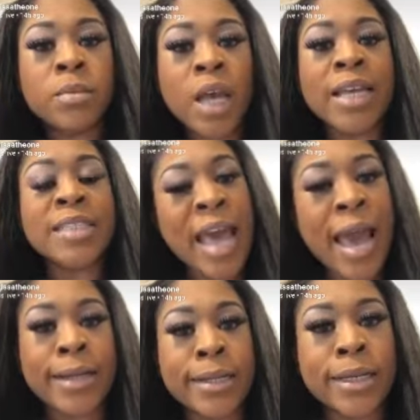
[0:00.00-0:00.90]

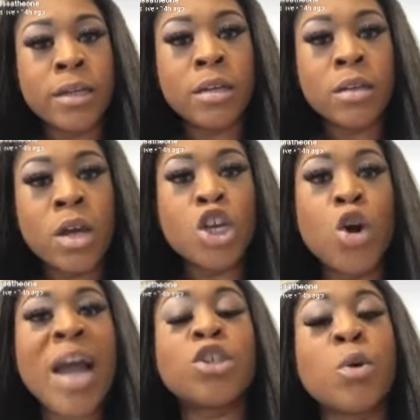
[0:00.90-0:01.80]
Exactly. You
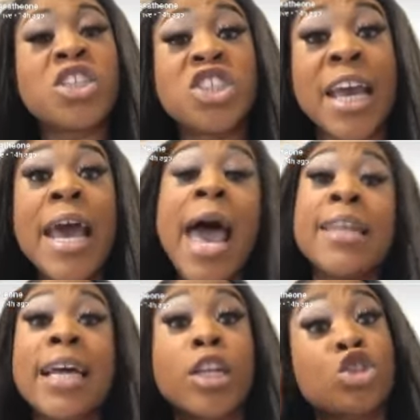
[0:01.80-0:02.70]
ain't doing shit. And
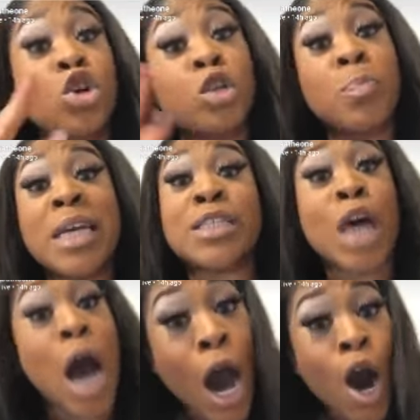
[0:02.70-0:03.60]
let the truth be
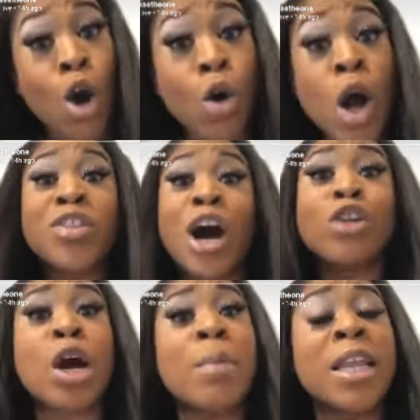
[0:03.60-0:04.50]
told, those
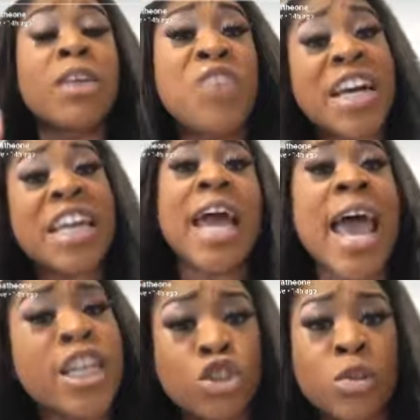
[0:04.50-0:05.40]
are motherfucking
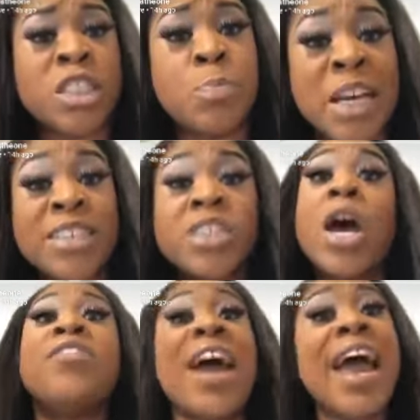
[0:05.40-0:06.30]
extras, bitch.
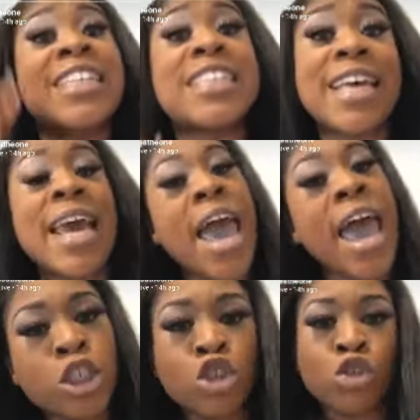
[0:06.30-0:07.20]
They had to get
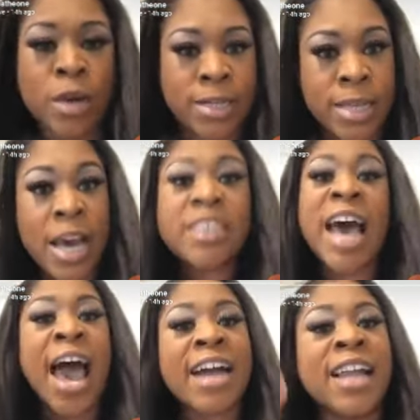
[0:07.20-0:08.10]
extras to
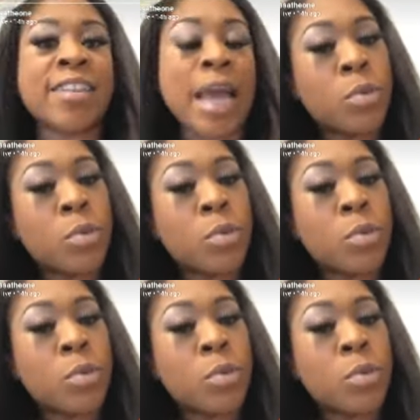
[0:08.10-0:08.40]
act like they was